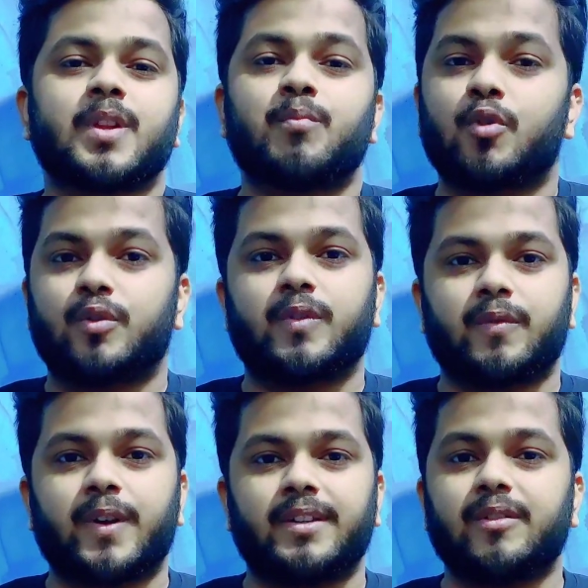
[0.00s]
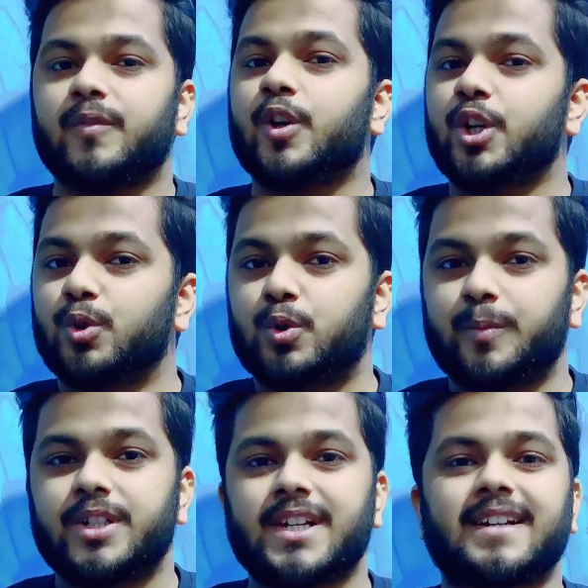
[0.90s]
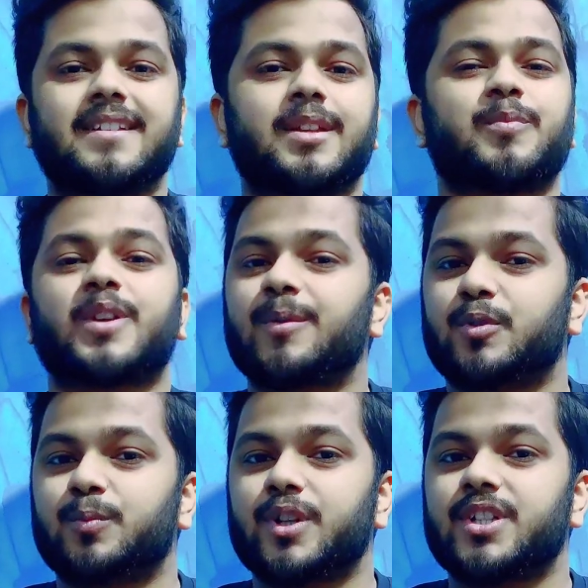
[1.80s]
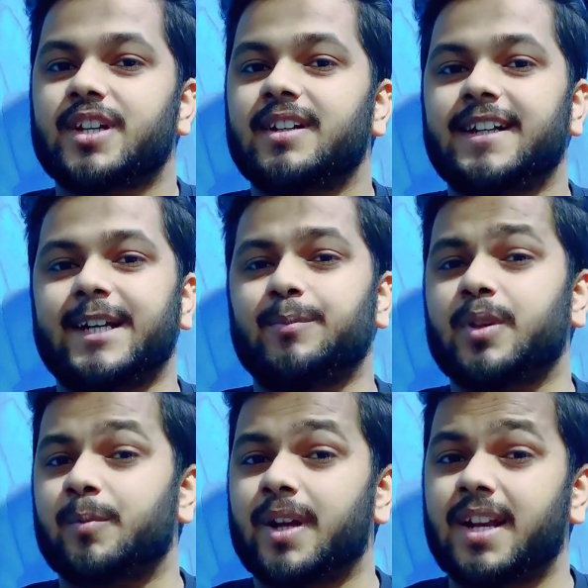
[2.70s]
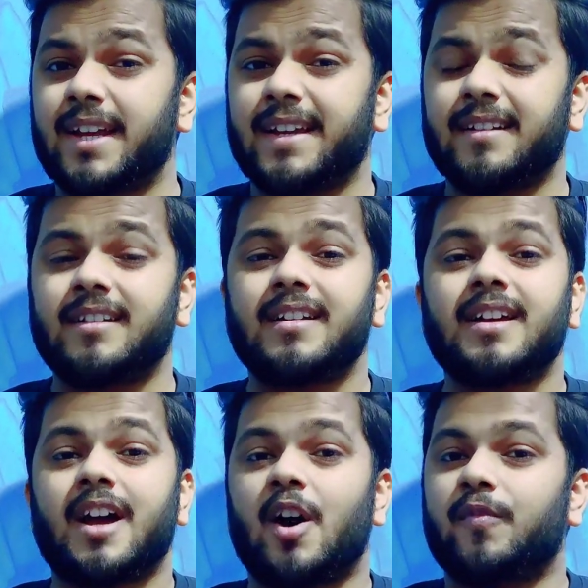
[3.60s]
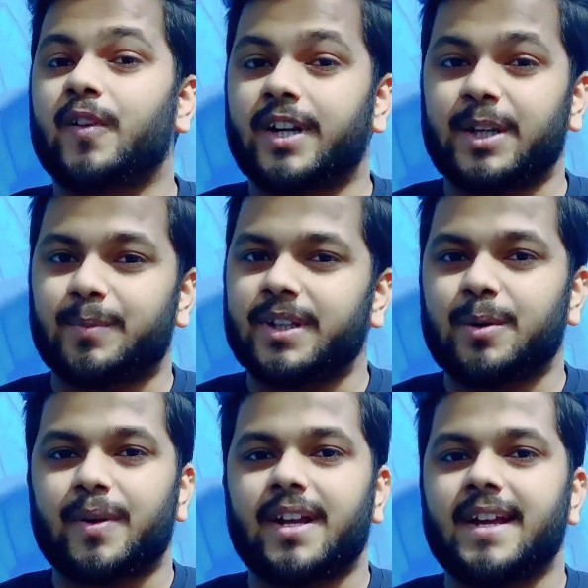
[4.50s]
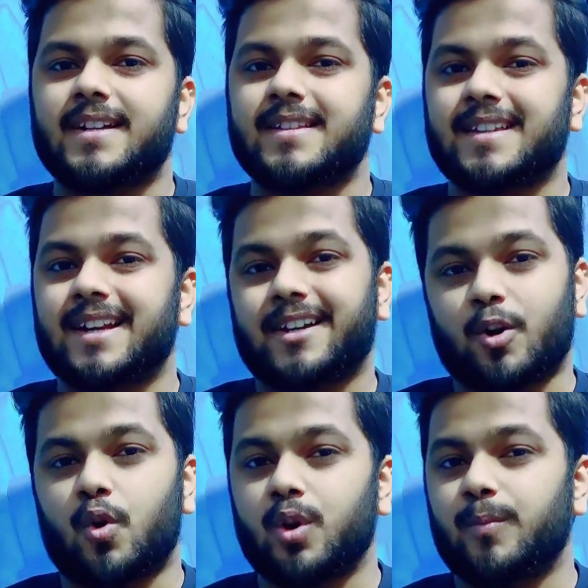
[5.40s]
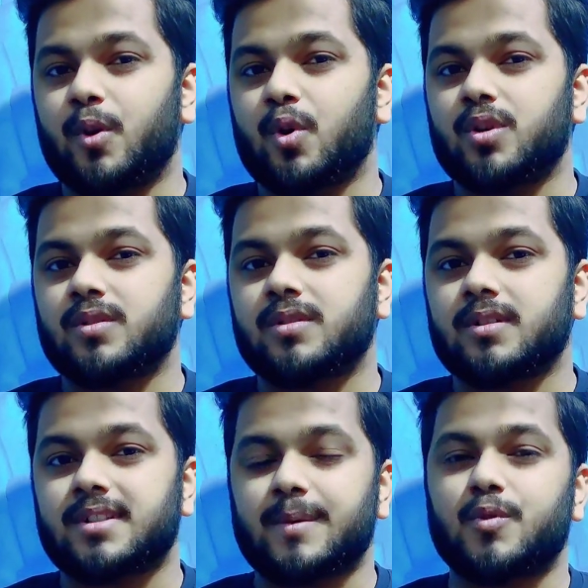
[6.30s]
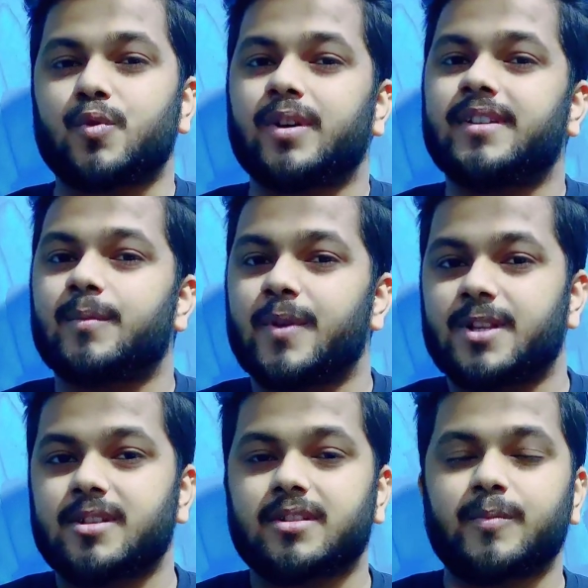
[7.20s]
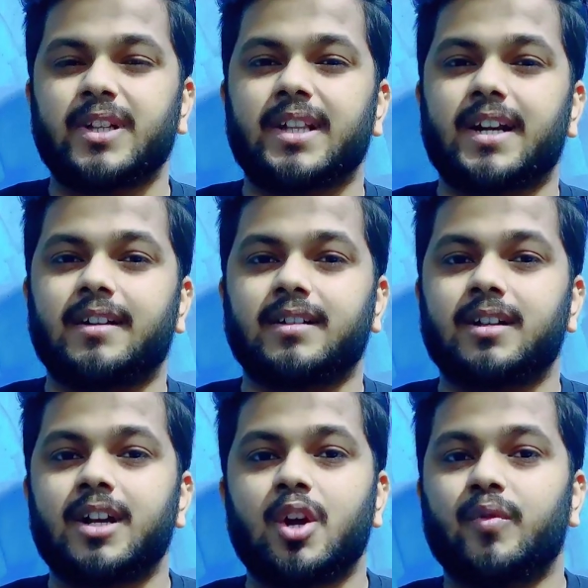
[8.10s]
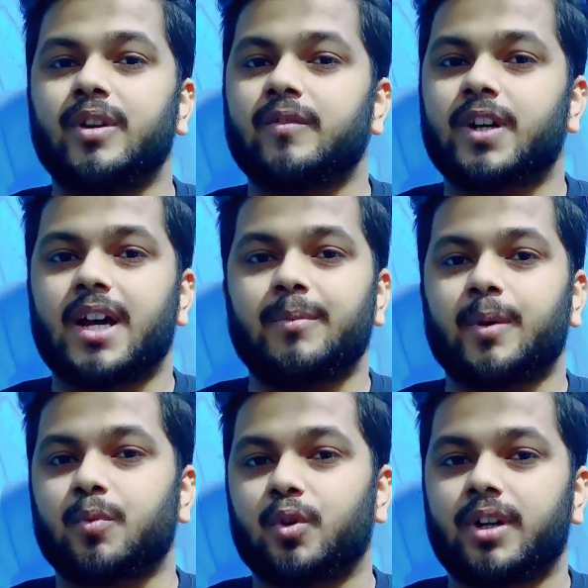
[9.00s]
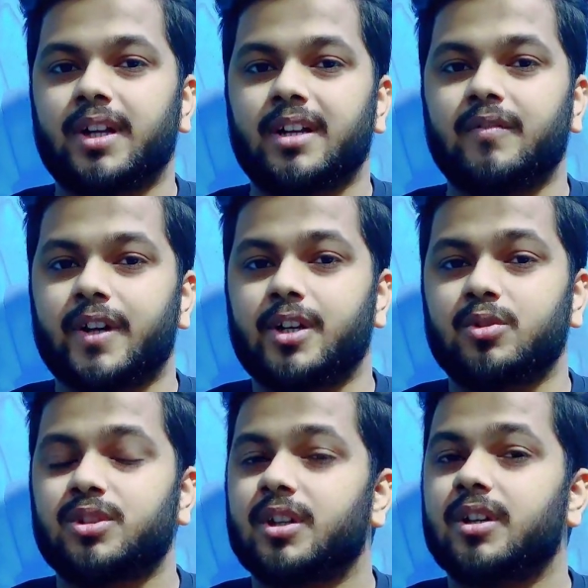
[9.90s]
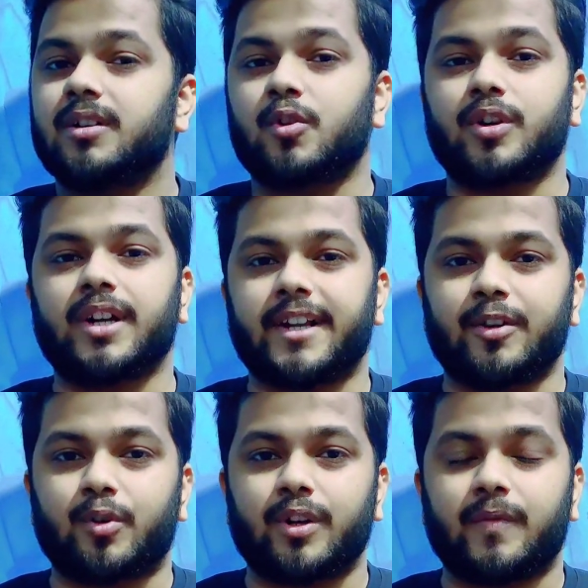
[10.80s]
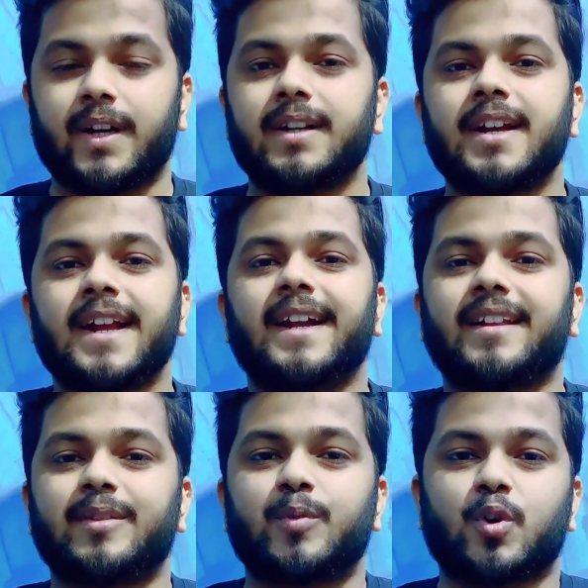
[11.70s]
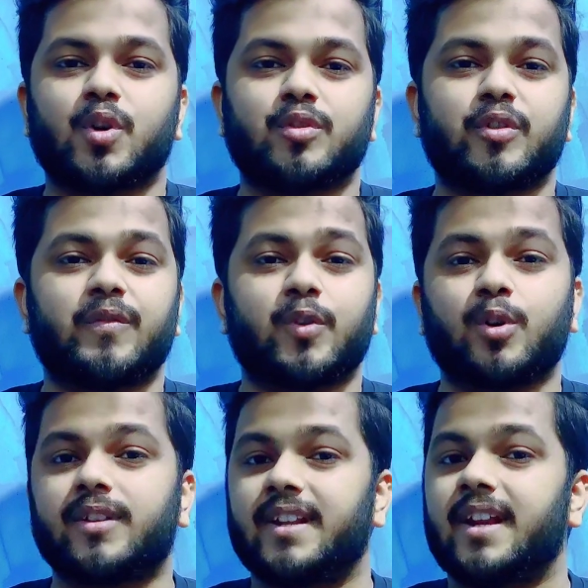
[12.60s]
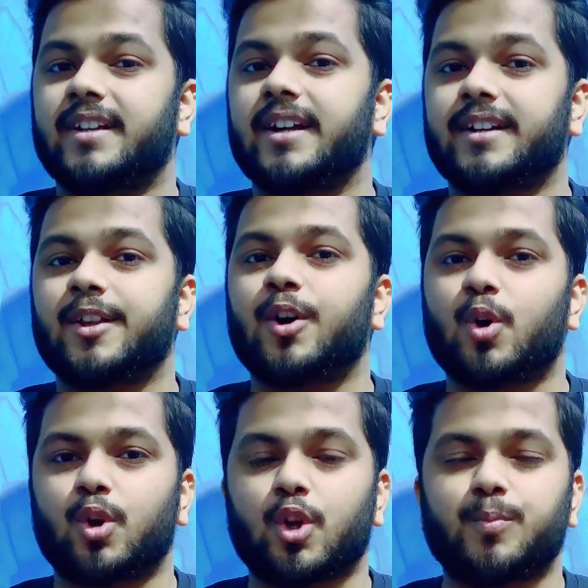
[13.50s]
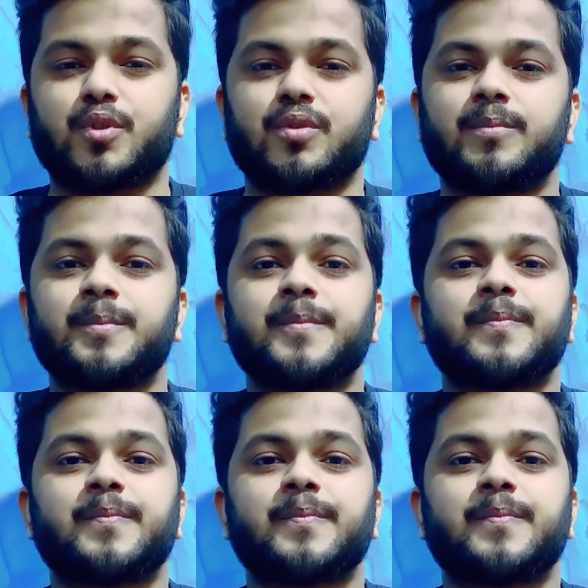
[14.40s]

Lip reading: Moreover friends, if you are new to my channel, subscribe to my channel, tap the bell icon. After tapping the bell icon, select all, because some students have messaged me that whenever I am uploading any videos they are not getting notified. It is because you have not selected the all option.